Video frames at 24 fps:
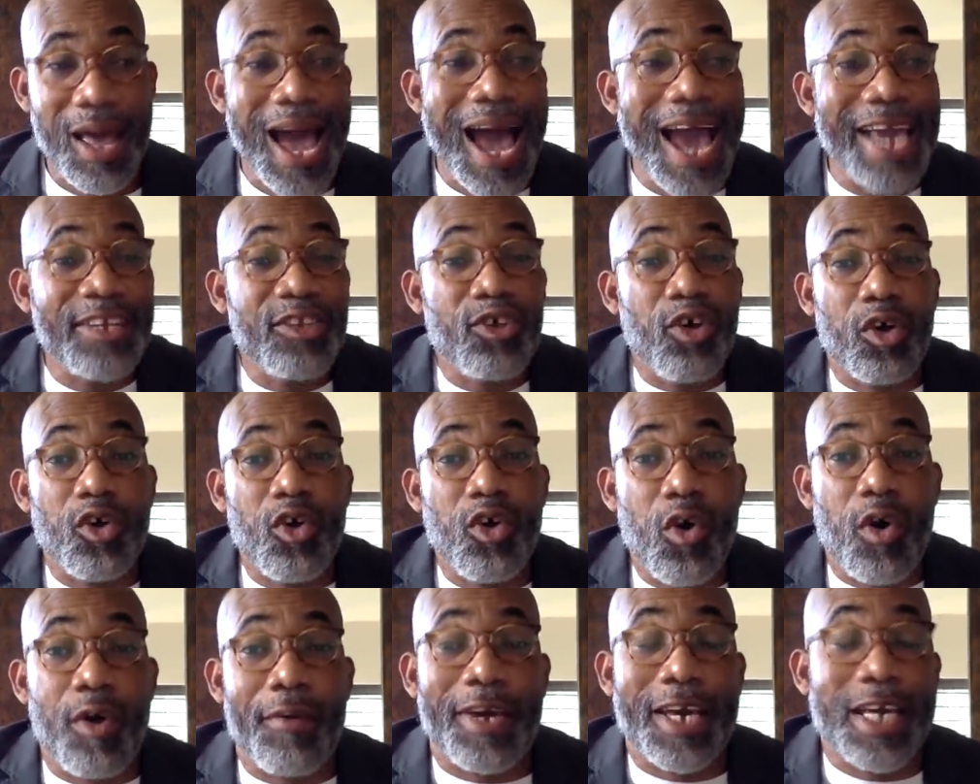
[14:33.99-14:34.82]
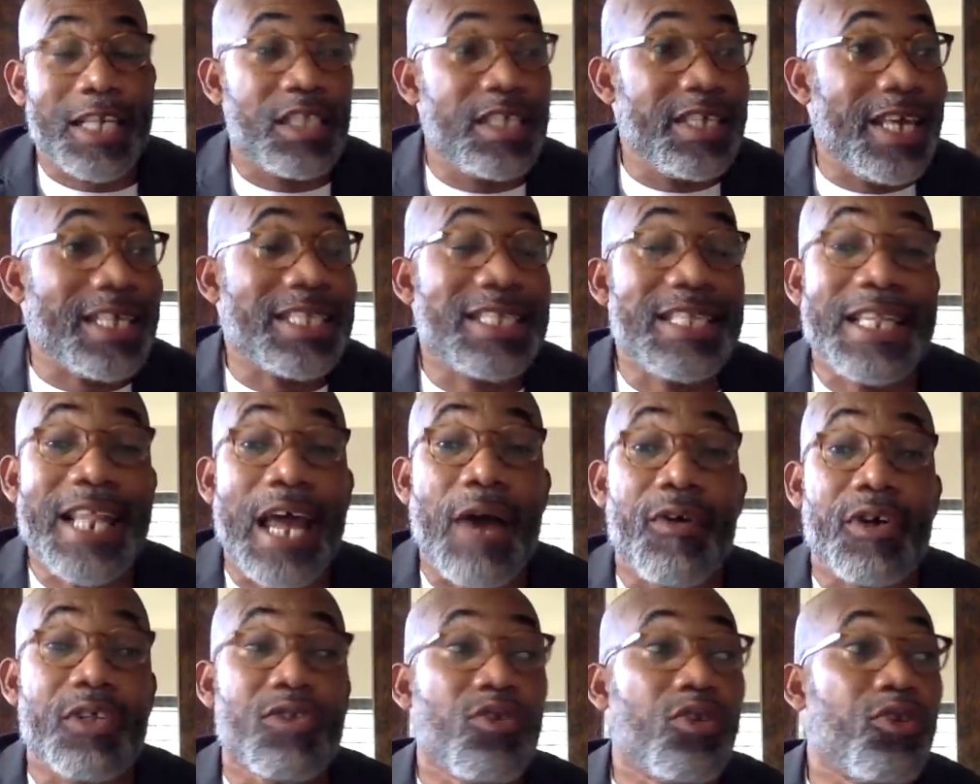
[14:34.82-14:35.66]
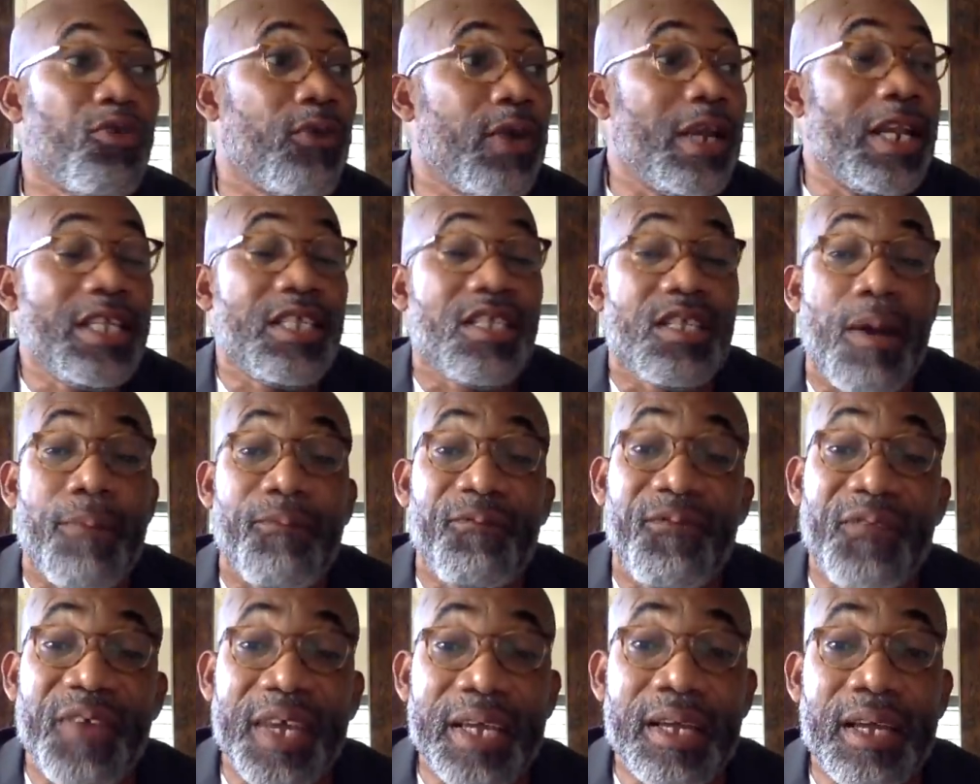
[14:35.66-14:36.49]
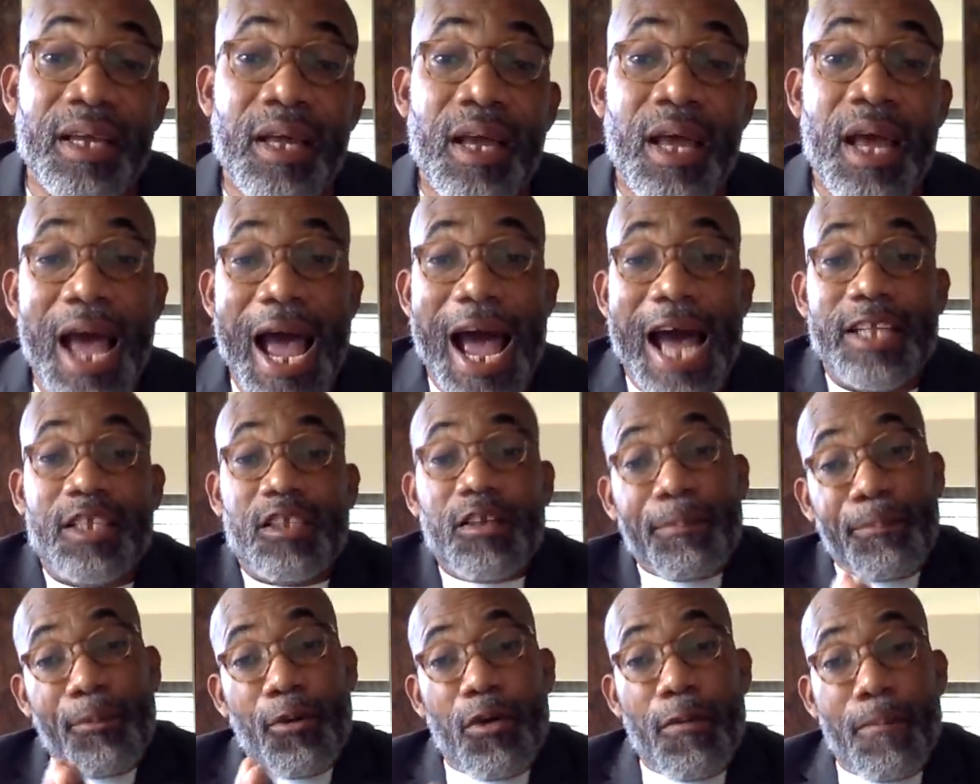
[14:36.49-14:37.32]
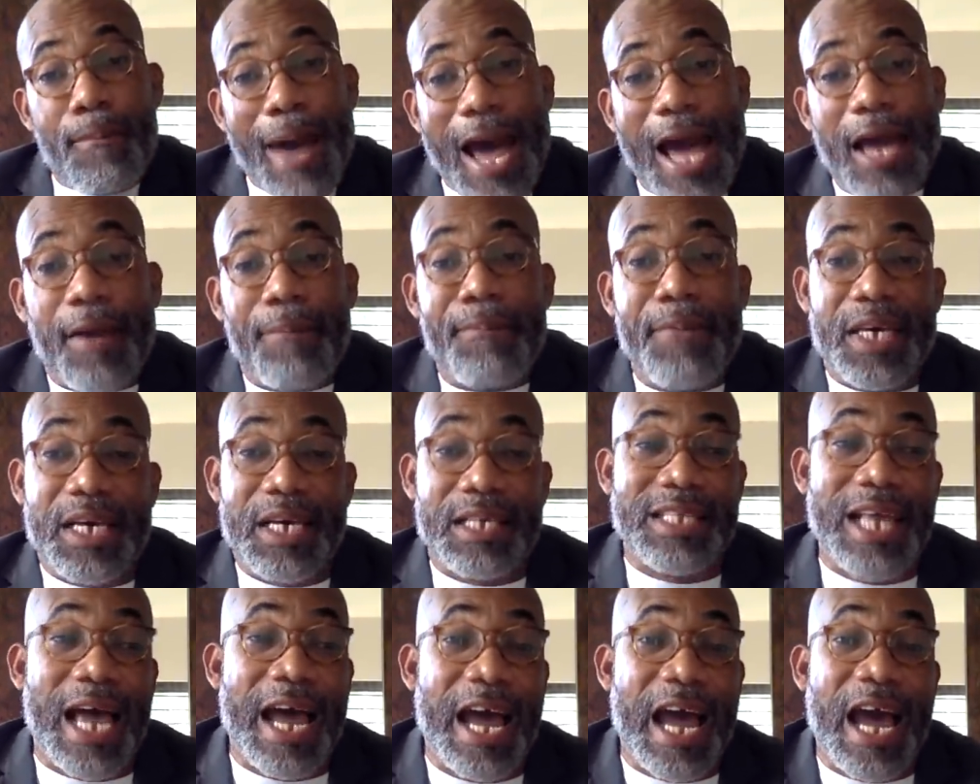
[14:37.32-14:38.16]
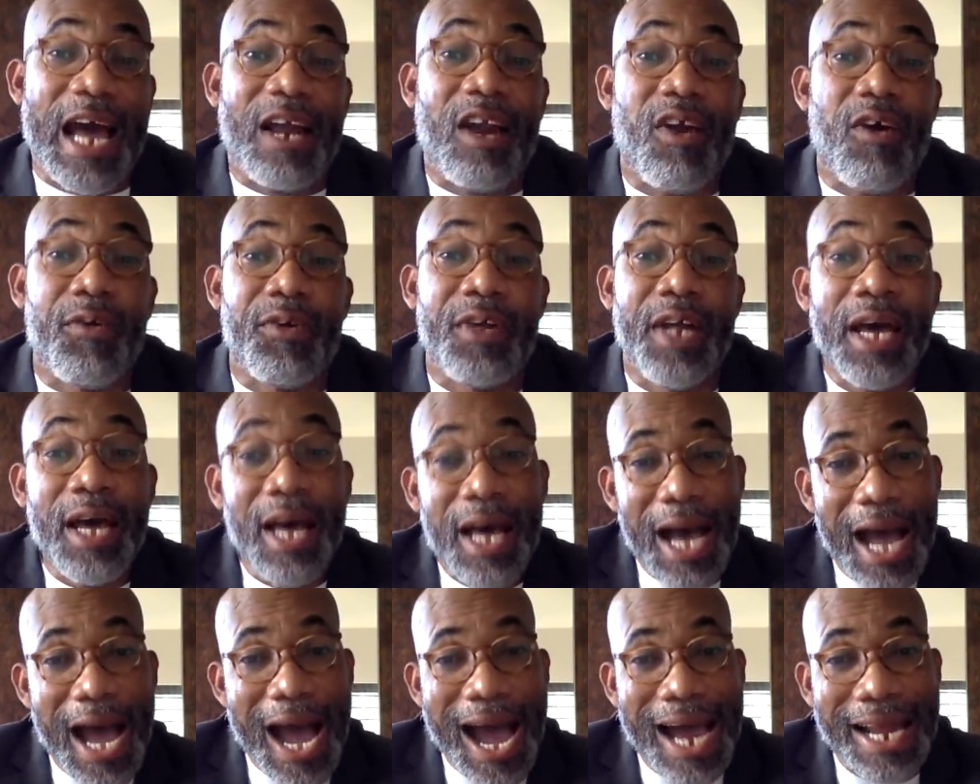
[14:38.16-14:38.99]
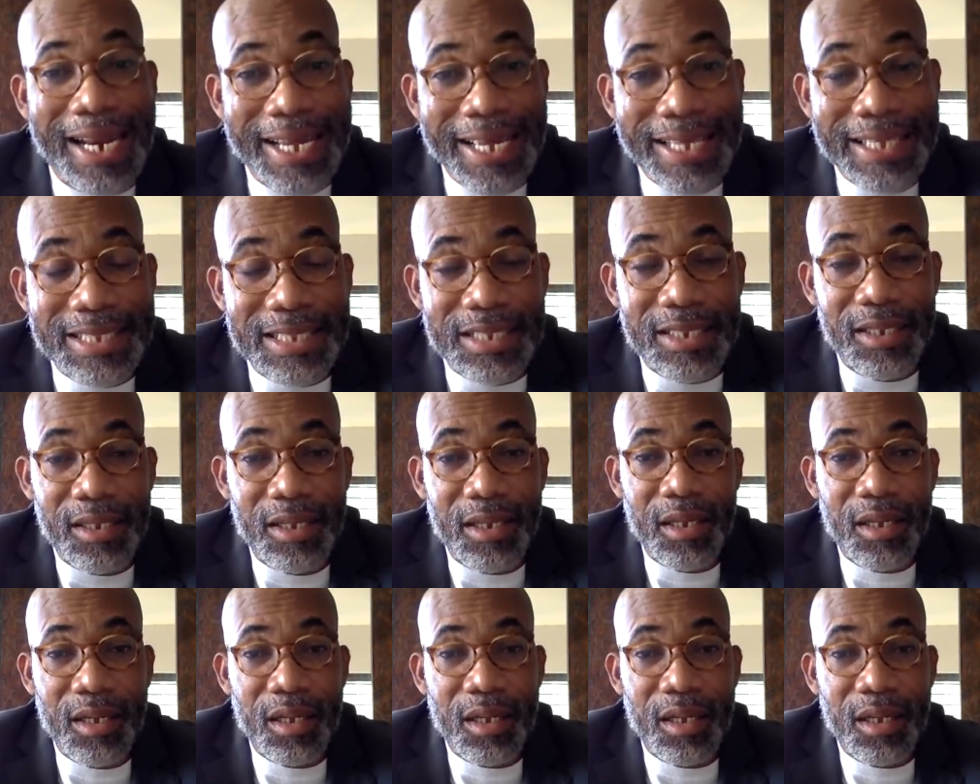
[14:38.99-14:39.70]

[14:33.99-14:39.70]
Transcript: I don't know. Because yesterday I was going to release something. I had to pull back because I allowed Annette,